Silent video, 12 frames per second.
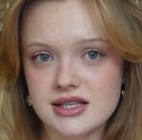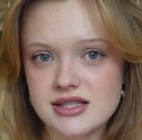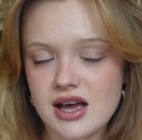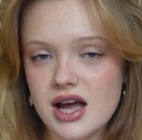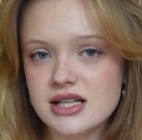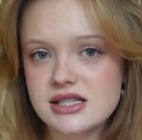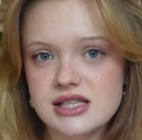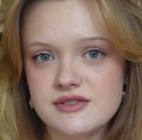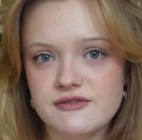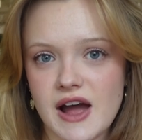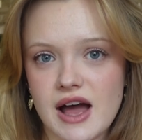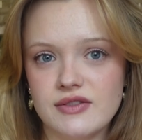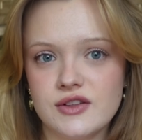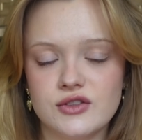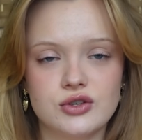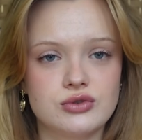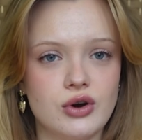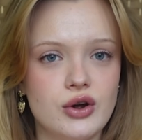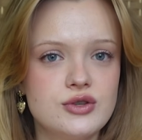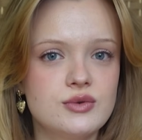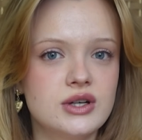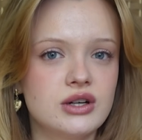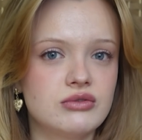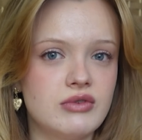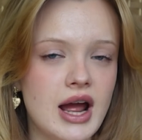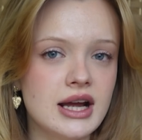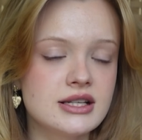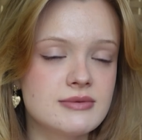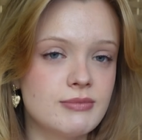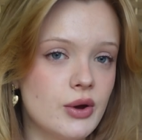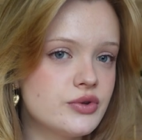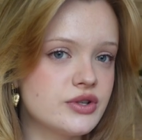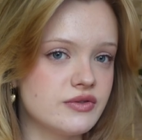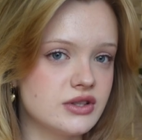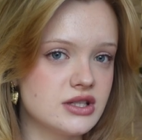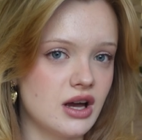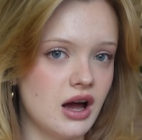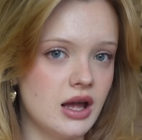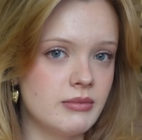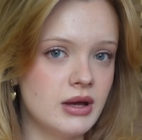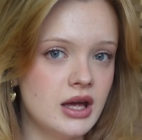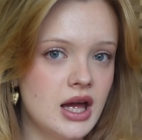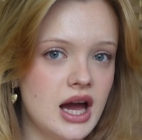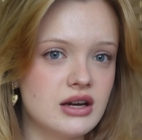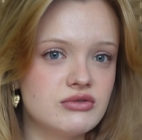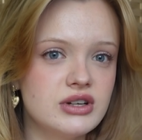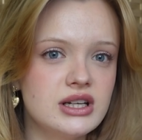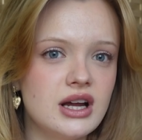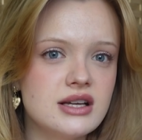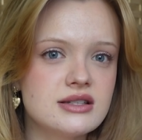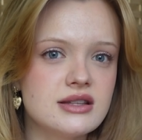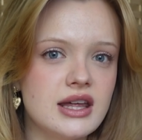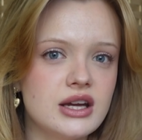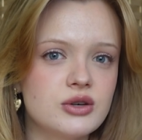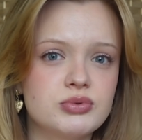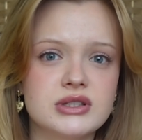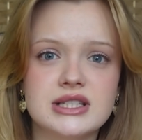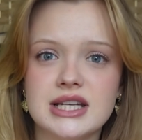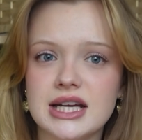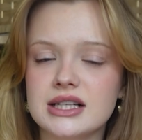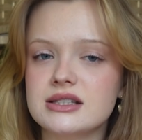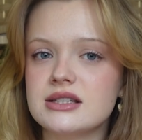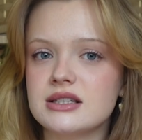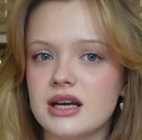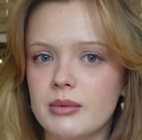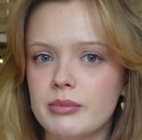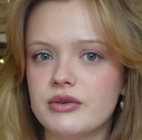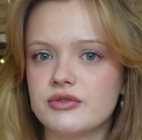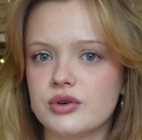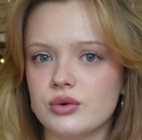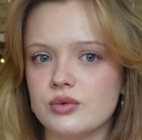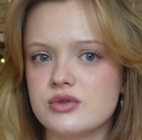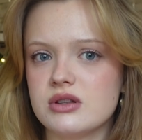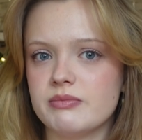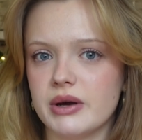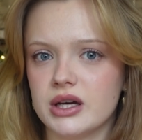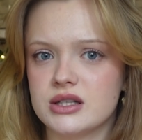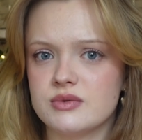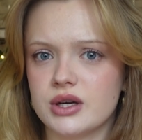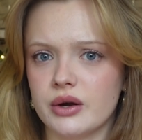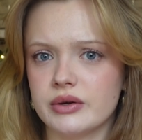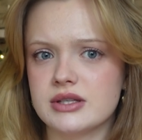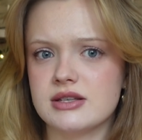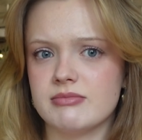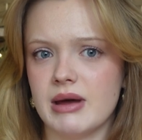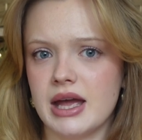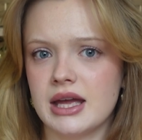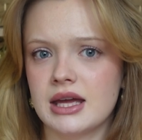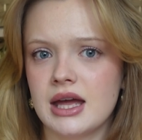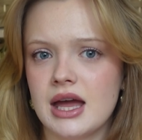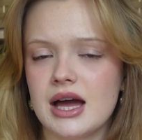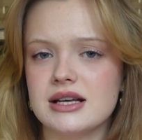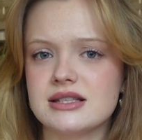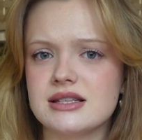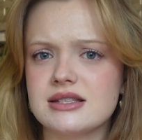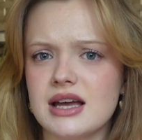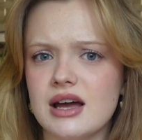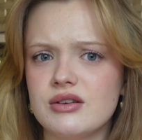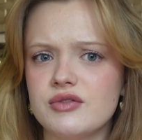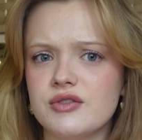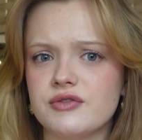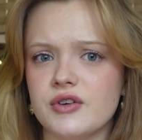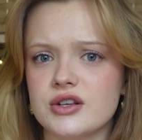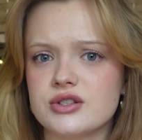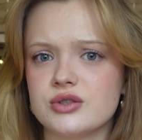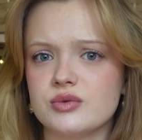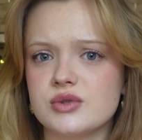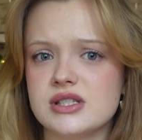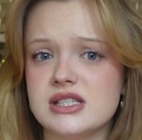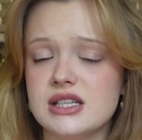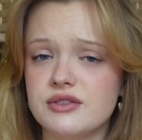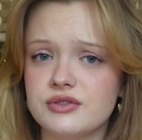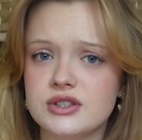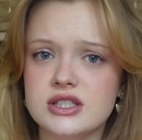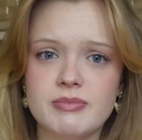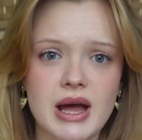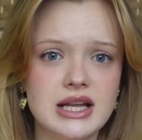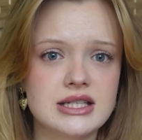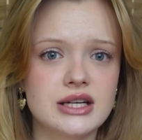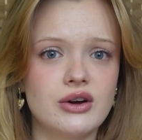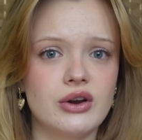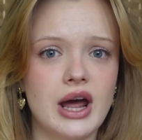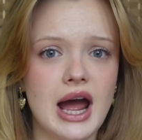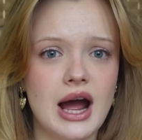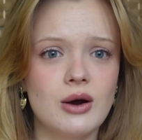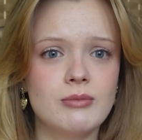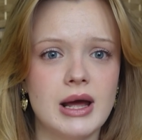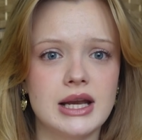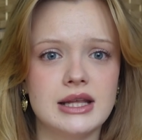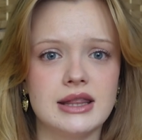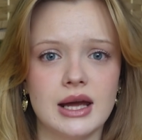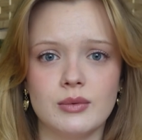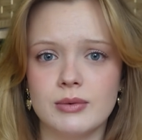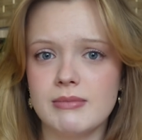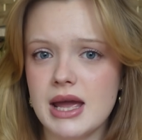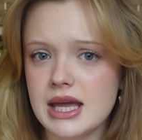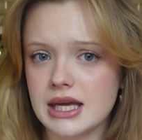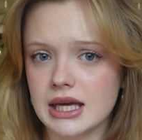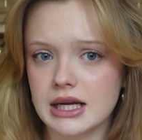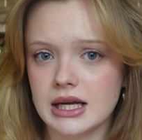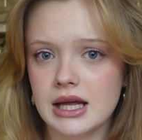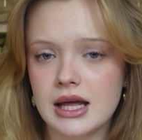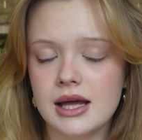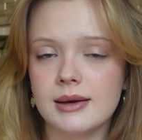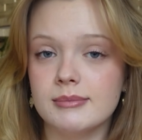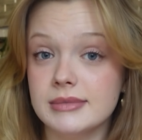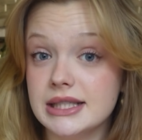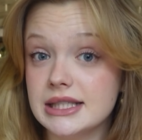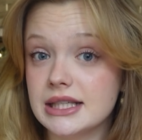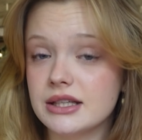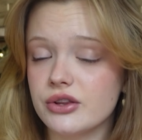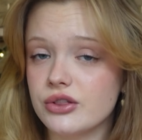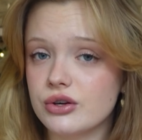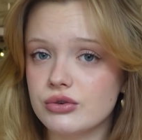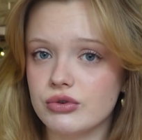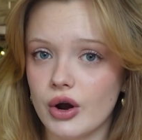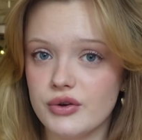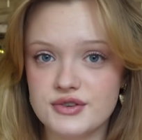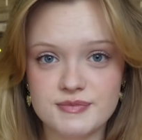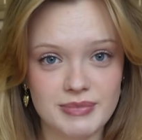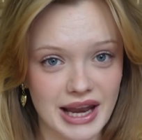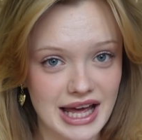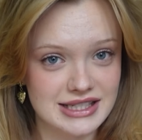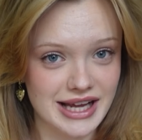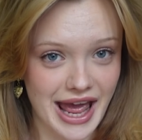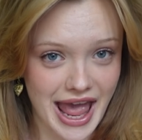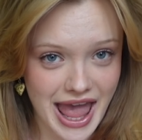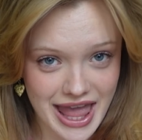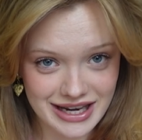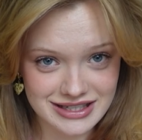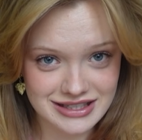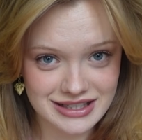The scientists found that the crows were correct most of the time and realised that they could predict the number of calls the birds were going to make as the sound of the first call was different depending on how many they were making, meaning that the crows planned ahead.